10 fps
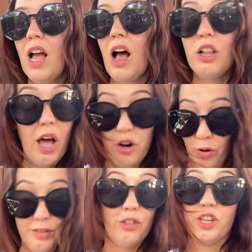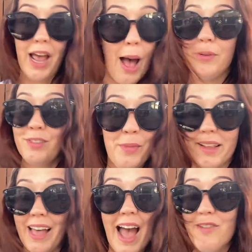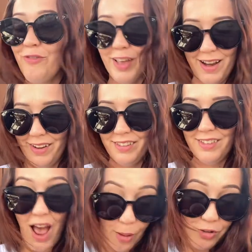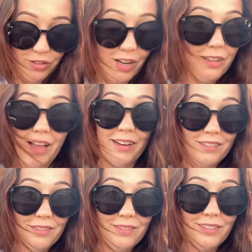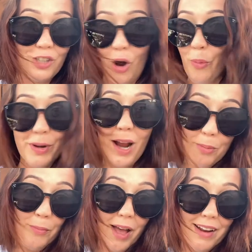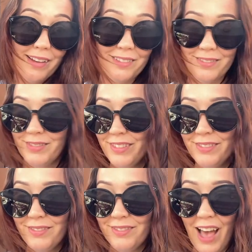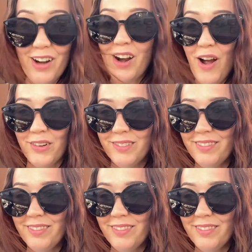a lot of crazy shit happens in my life and yeah i'm just gonna like start opening up about it and i don't know